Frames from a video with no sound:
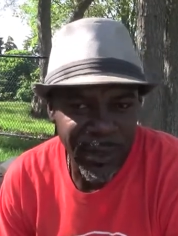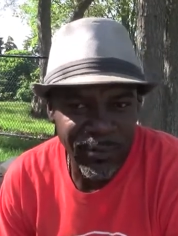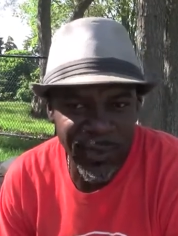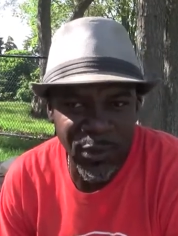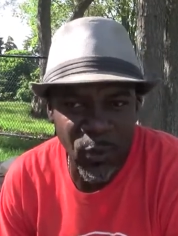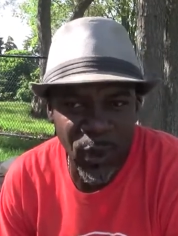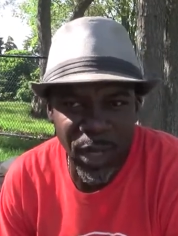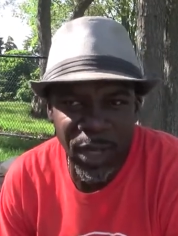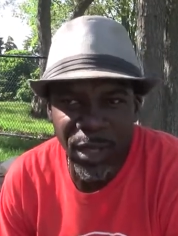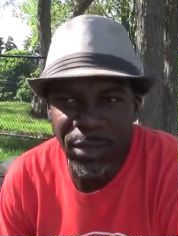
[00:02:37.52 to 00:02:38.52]

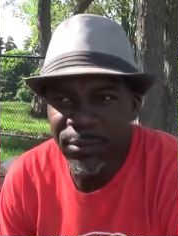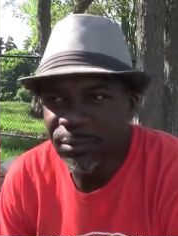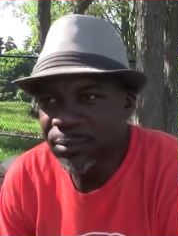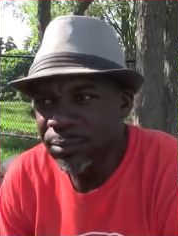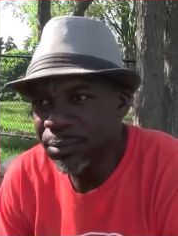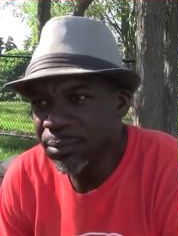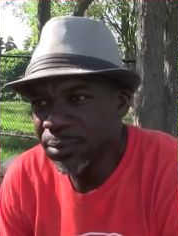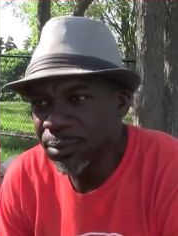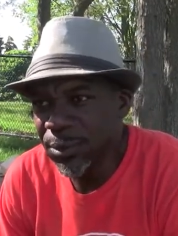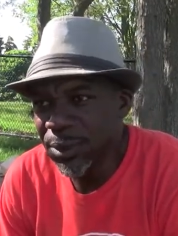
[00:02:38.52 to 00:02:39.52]
Meanwhile,
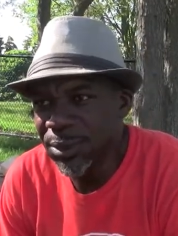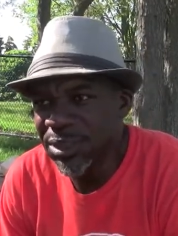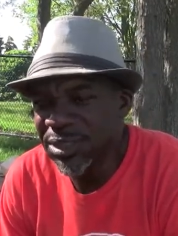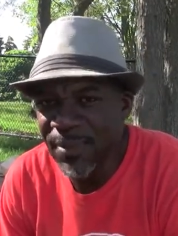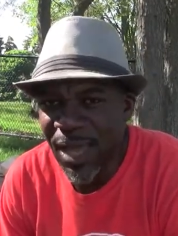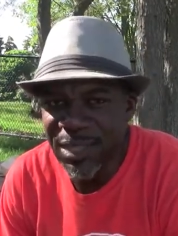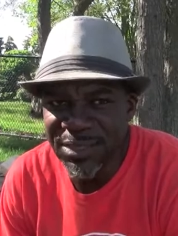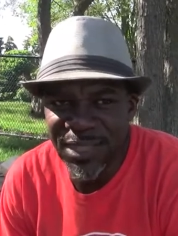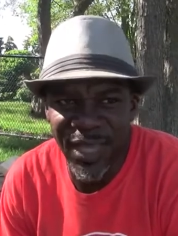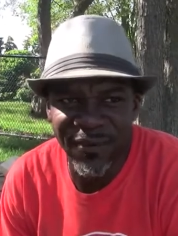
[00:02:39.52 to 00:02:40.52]
these
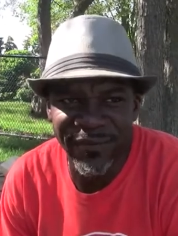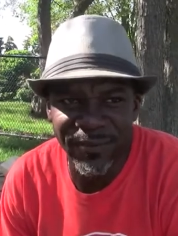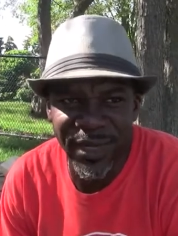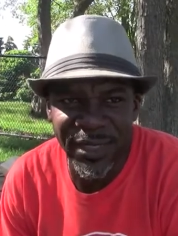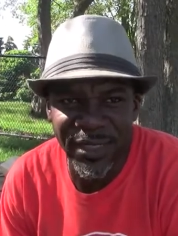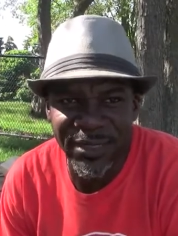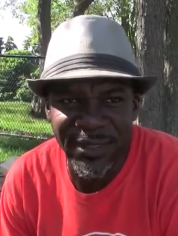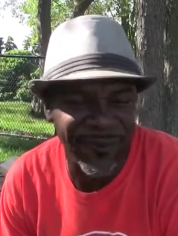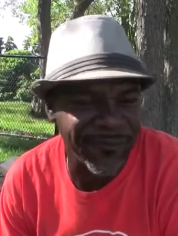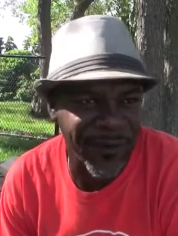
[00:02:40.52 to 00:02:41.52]
masks have many
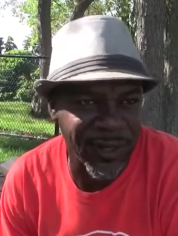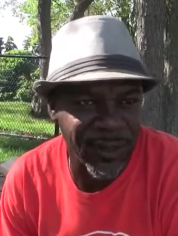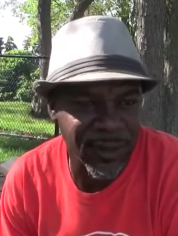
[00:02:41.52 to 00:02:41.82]
different